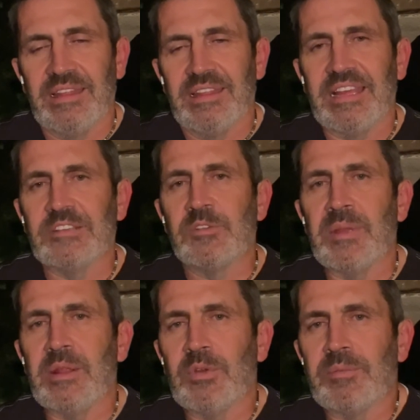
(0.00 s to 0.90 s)
Thanks for
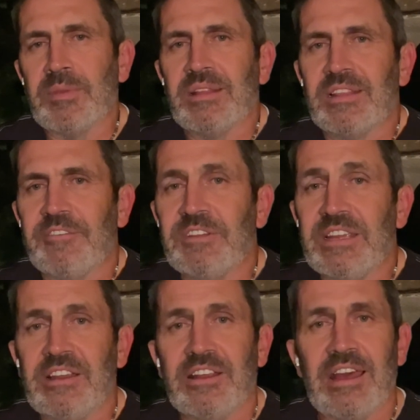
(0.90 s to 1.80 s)
being with me. Love to
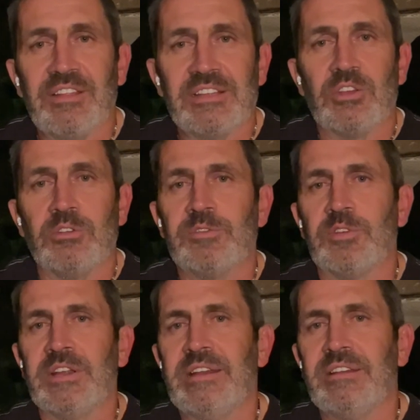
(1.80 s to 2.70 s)
hear how this goes
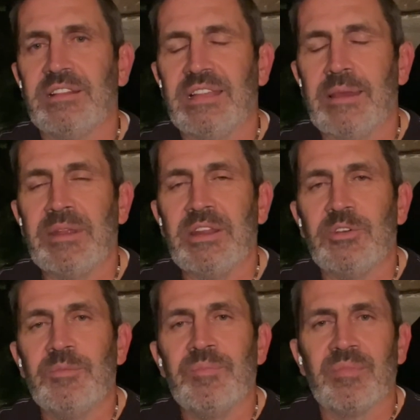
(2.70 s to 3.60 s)
for you. Let me
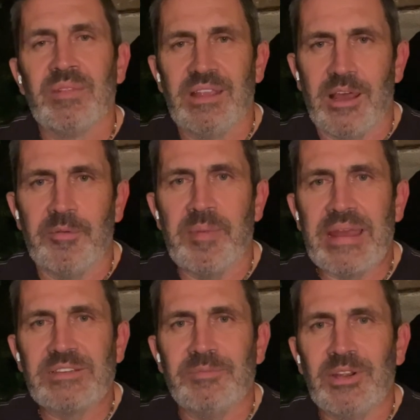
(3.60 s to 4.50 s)
know. I'll be
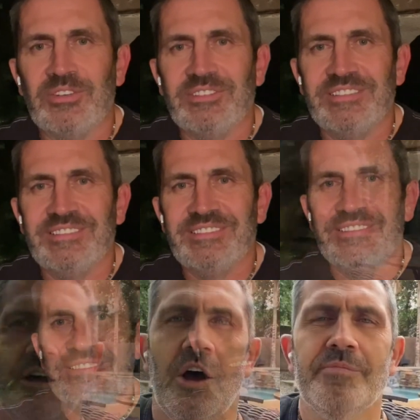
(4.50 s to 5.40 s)
back tomorrow.
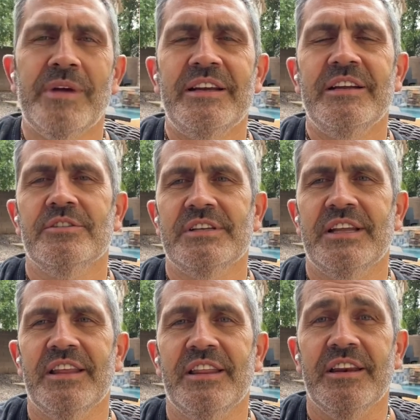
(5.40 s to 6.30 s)
Og Mandino
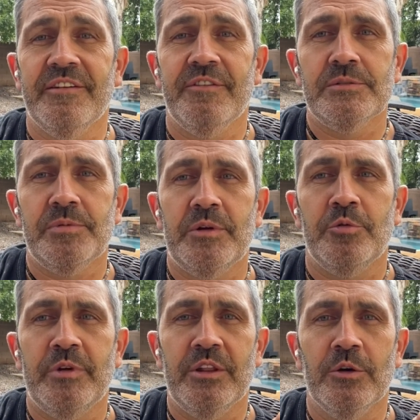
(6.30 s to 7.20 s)
said that the difference
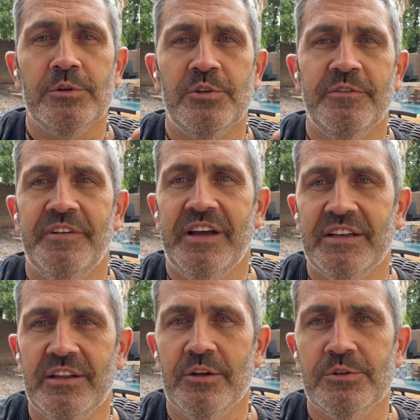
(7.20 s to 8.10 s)
between those who have
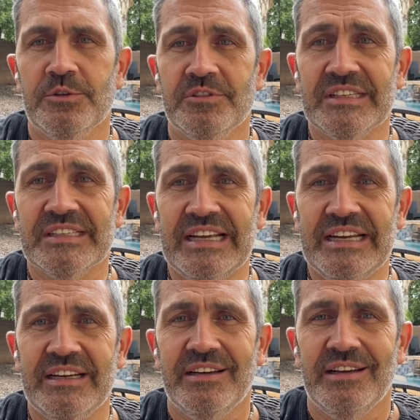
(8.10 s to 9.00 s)
failed and those who have
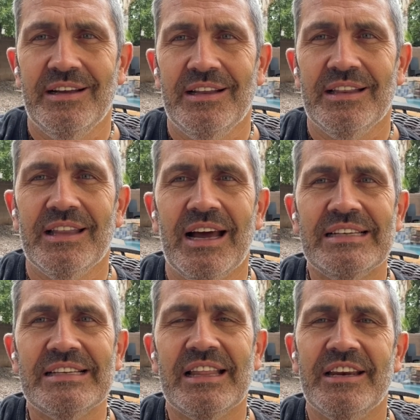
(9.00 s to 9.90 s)
succeeded
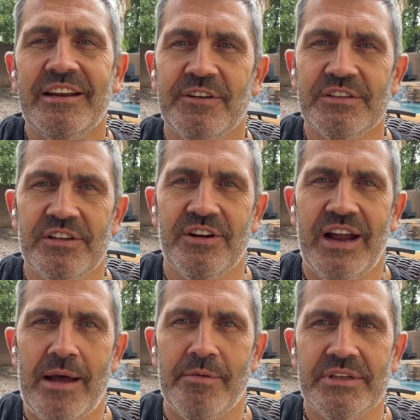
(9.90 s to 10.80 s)
lies in the difference of their
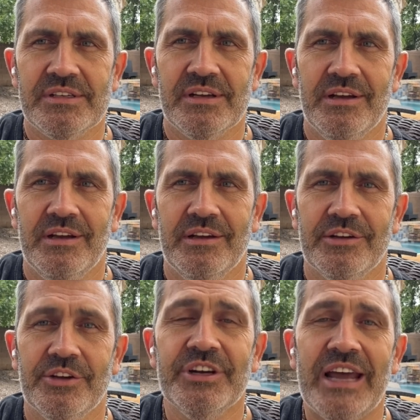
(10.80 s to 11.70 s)
habits.
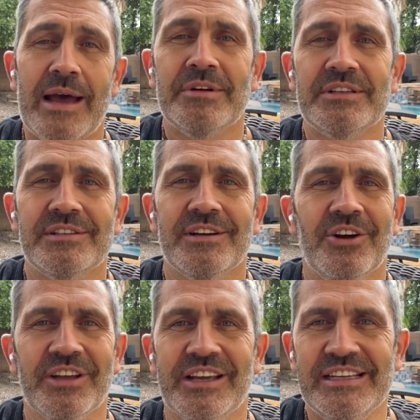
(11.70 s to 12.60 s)
Good habits
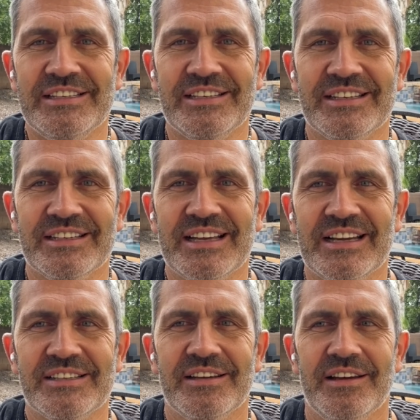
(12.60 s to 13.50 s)
are the keys to success.